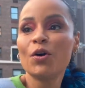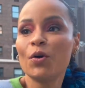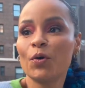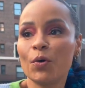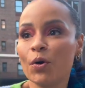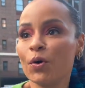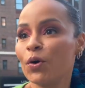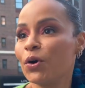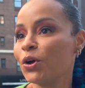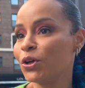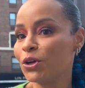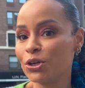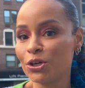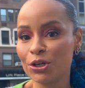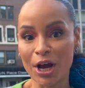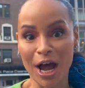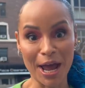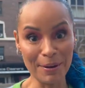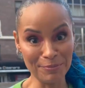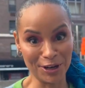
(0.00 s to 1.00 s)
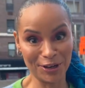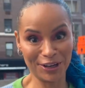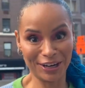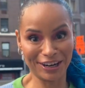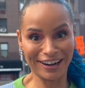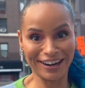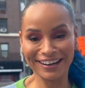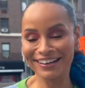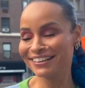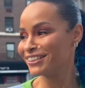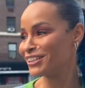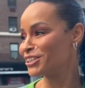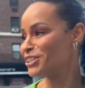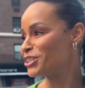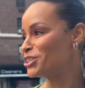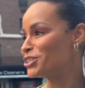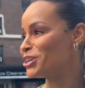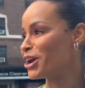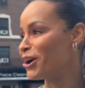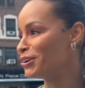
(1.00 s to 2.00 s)
Are you new here? I'm new here. Show
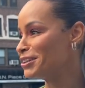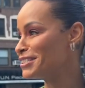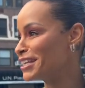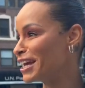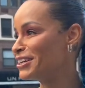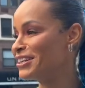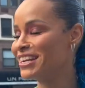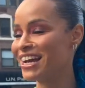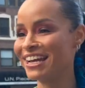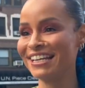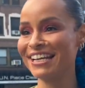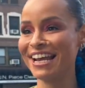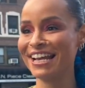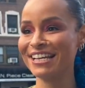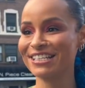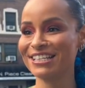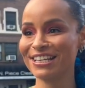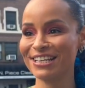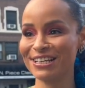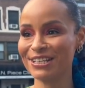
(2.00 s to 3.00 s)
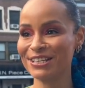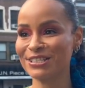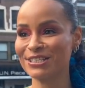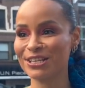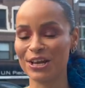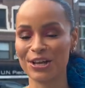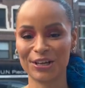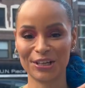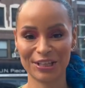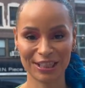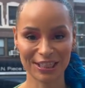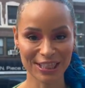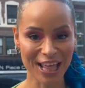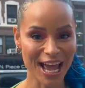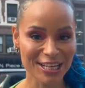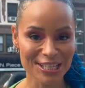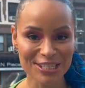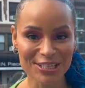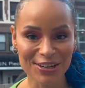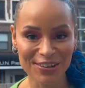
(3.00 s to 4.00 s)
is at United Nations.
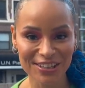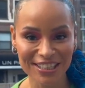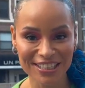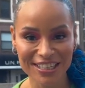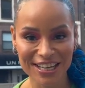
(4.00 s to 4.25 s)
Last show of the